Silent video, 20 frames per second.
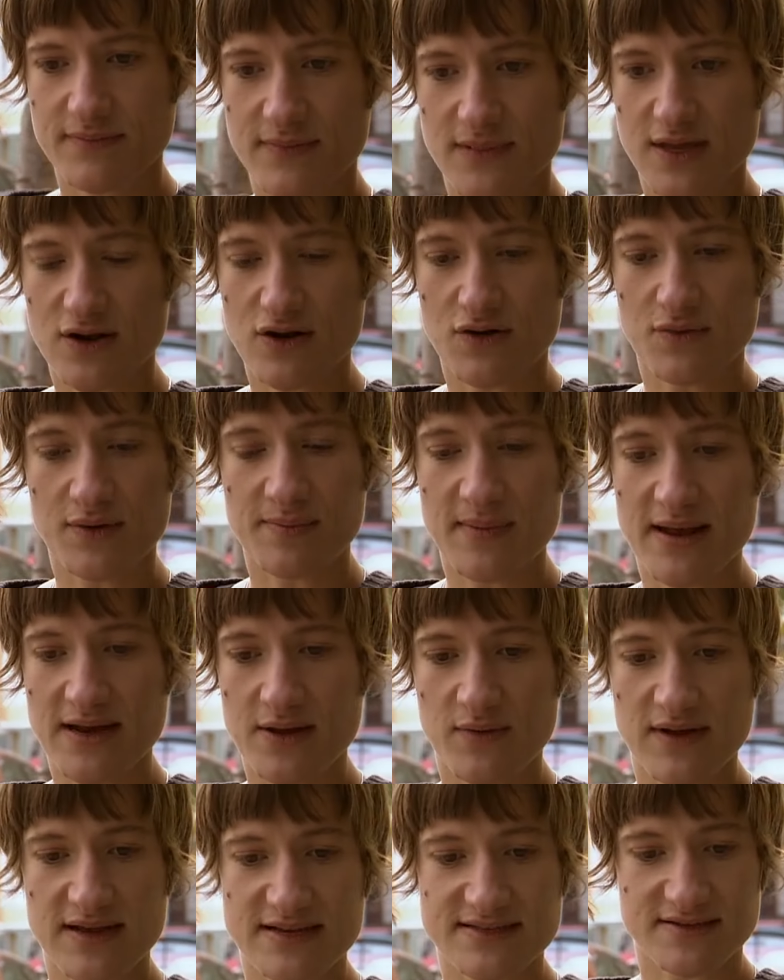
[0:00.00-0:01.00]
You know, in many
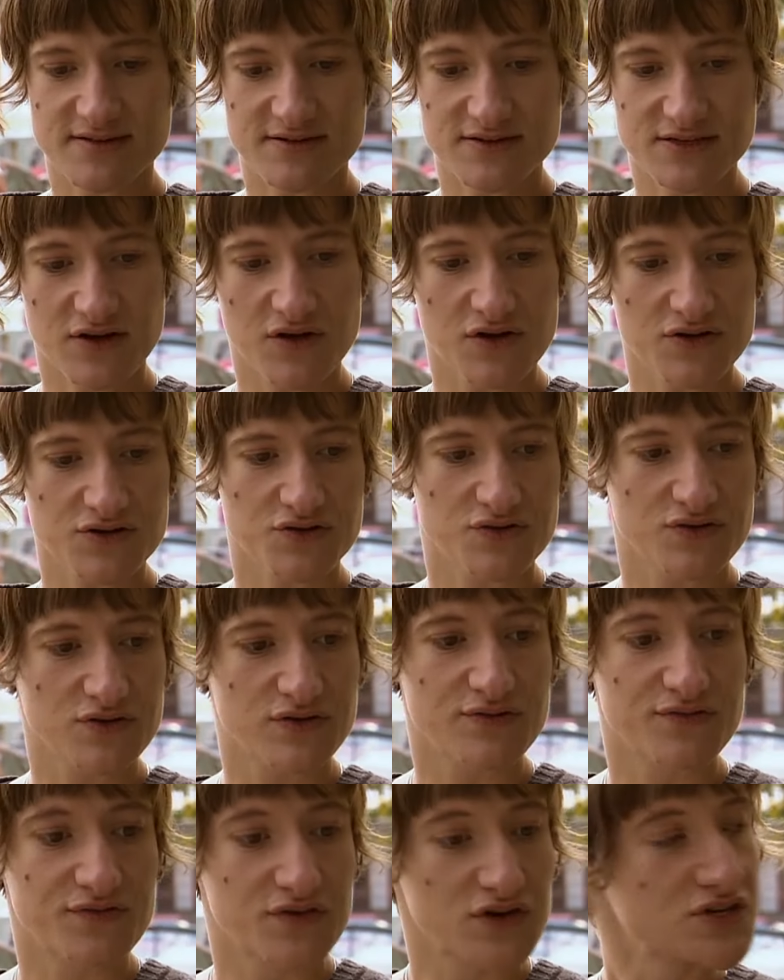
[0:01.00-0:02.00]
ways, there's a cultural
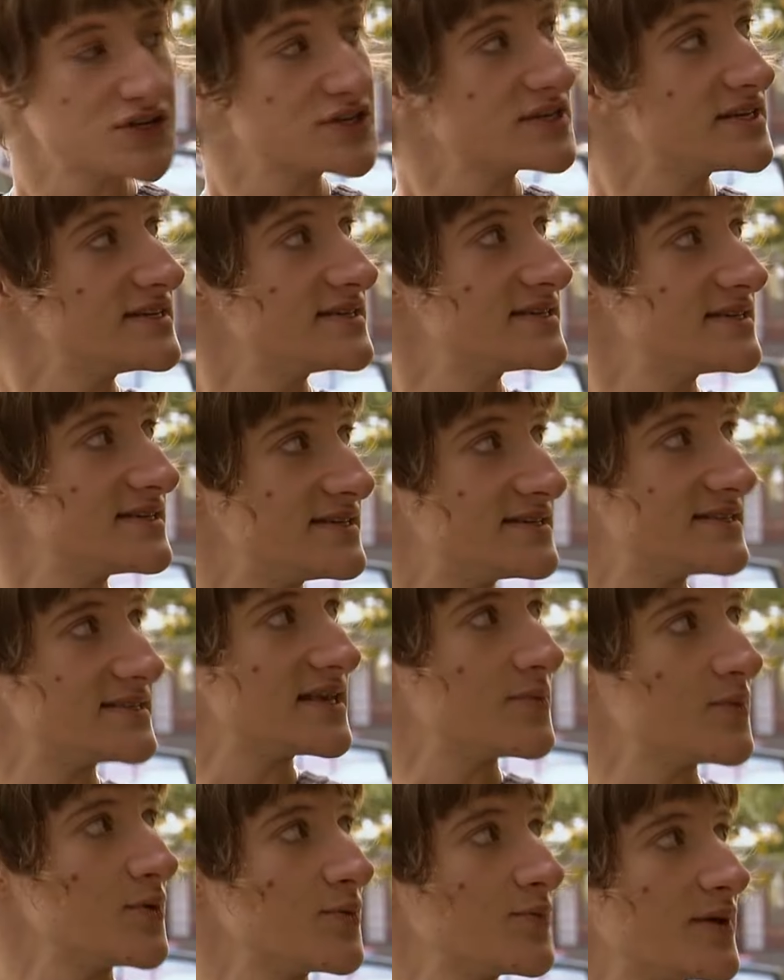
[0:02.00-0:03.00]
aversion to
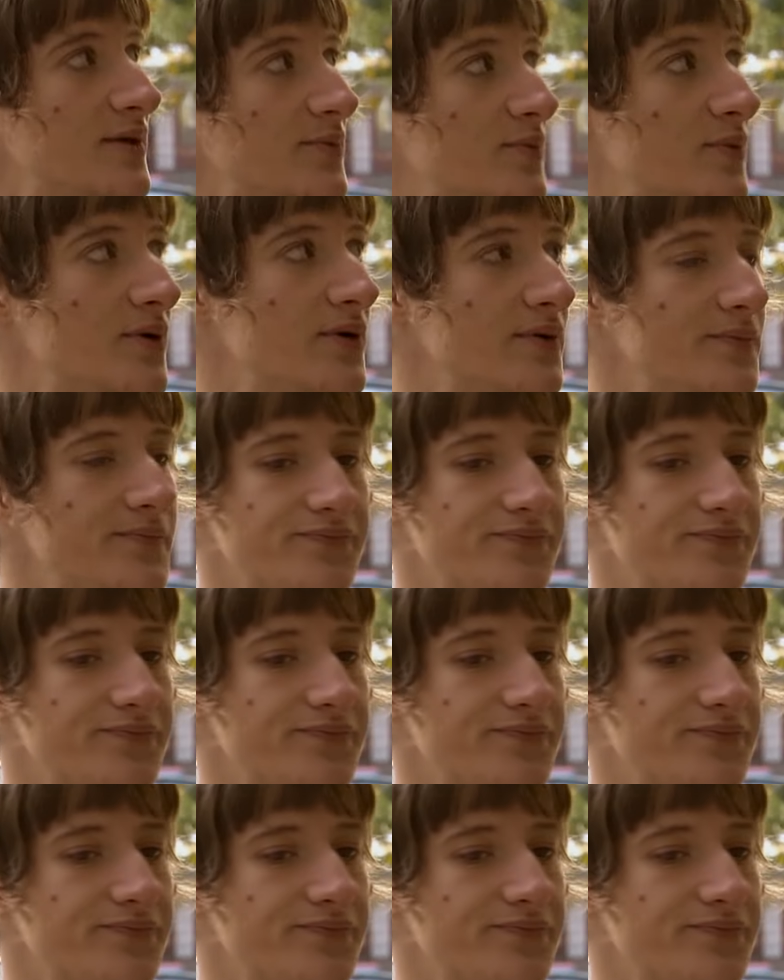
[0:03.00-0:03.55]
disabled people.